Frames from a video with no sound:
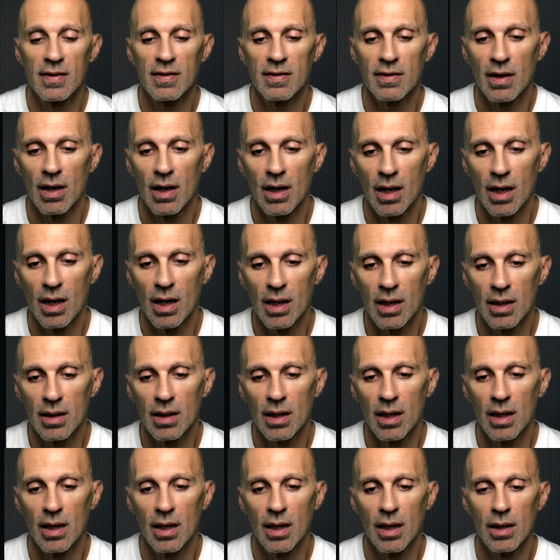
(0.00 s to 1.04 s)
still in
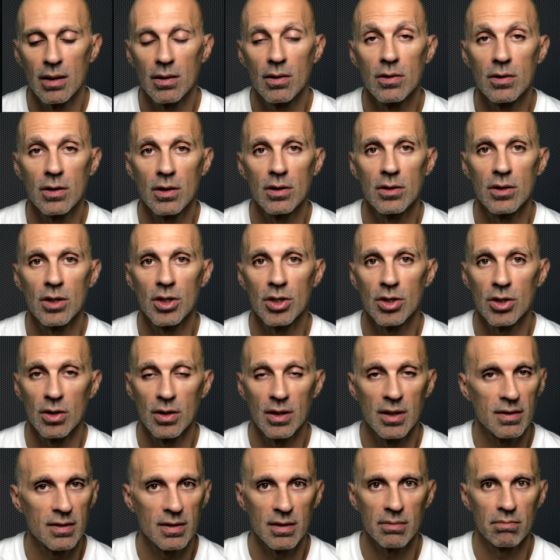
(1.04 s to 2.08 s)
good condition.
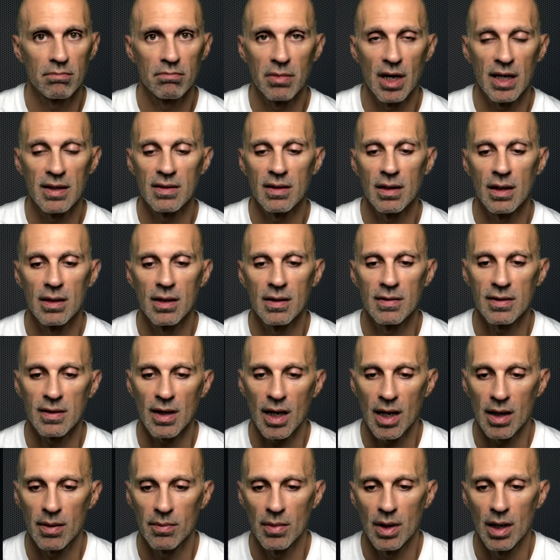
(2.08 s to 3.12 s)
It's basically the
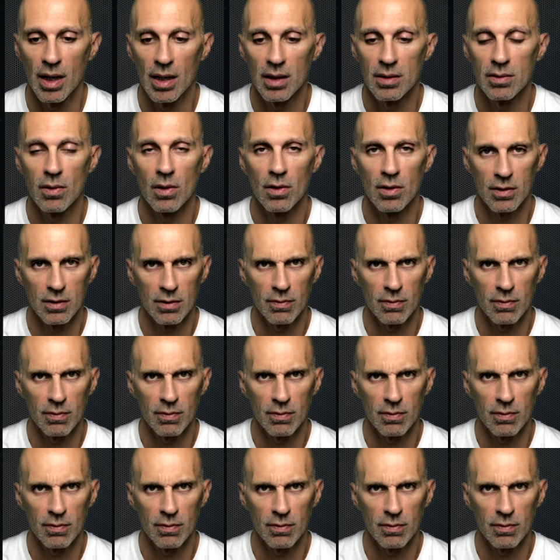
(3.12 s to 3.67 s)
same. It looks